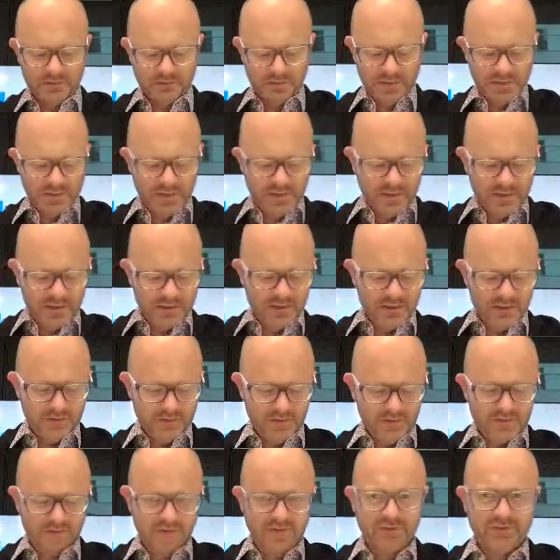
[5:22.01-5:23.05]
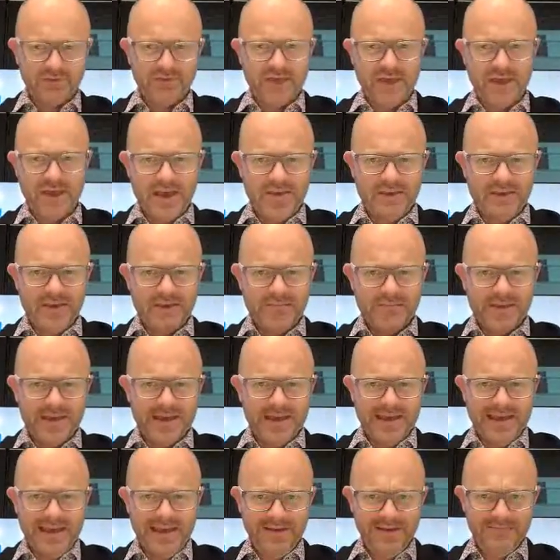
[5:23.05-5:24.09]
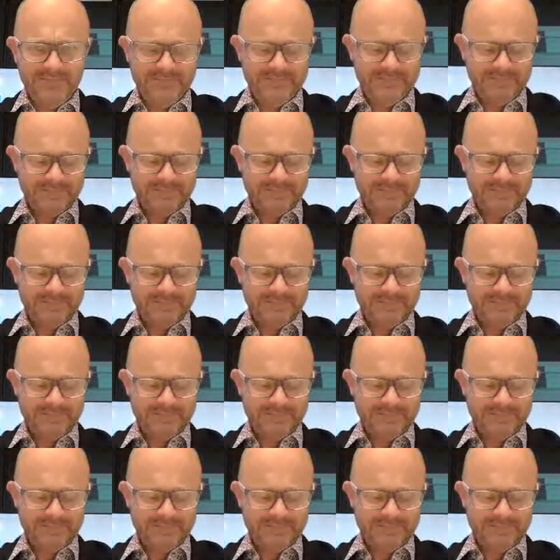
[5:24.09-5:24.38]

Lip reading: Thank you so much for having me.